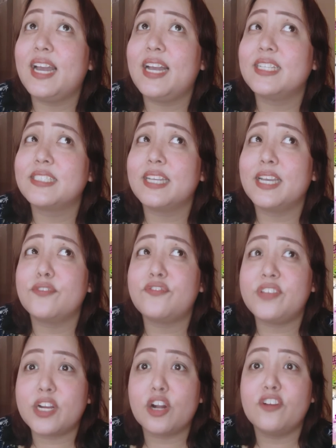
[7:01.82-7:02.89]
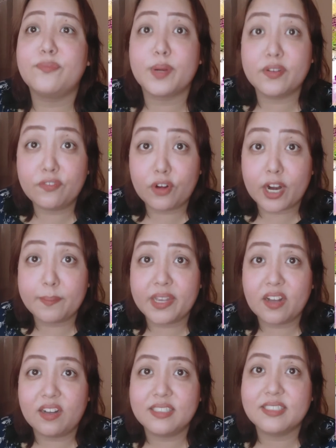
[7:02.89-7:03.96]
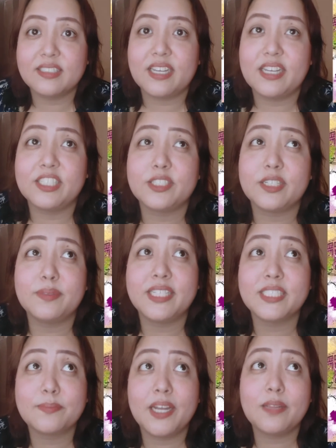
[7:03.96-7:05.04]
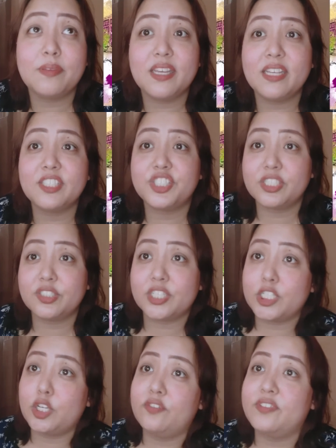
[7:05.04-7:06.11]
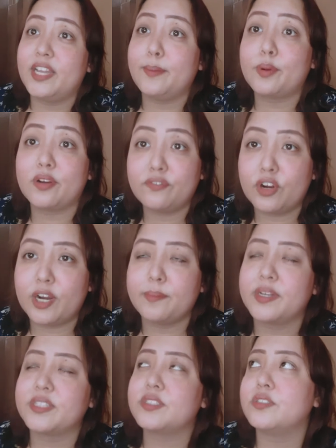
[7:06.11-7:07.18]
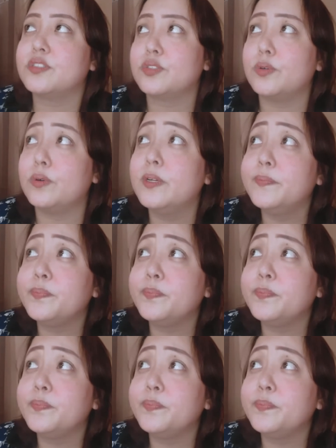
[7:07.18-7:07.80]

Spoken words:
has like fear of performing on stage, despite being children of like performers. So